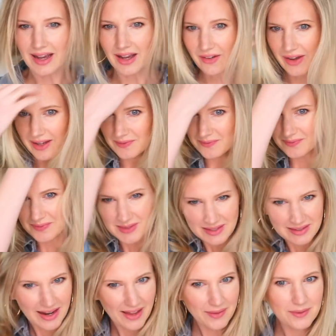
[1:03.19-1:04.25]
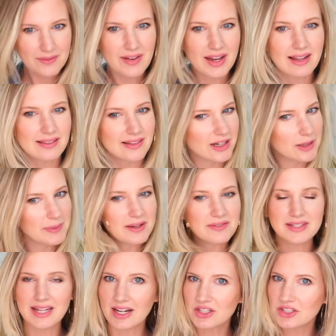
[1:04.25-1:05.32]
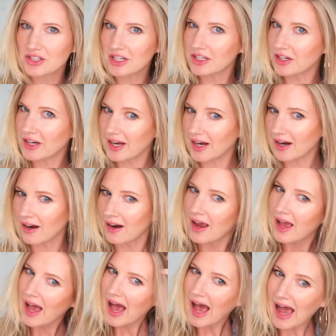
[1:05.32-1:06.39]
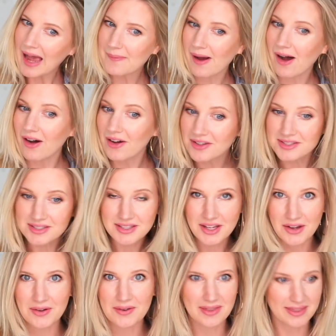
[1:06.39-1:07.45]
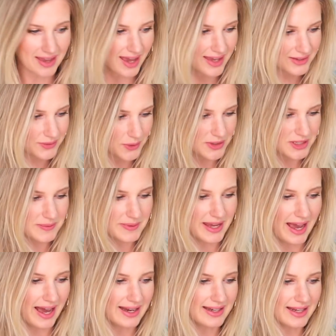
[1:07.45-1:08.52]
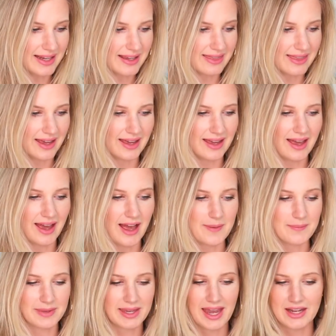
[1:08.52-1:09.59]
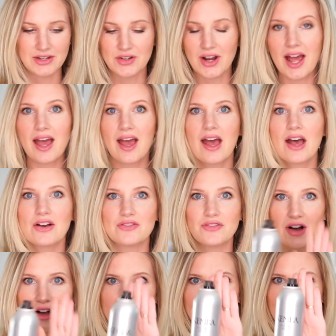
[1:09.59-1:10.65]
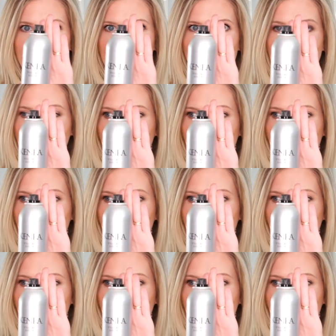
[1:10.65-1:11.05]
Okay, so now that we've got a little bit of texture in your hair, I'm also then going to be adding the Kenra Volume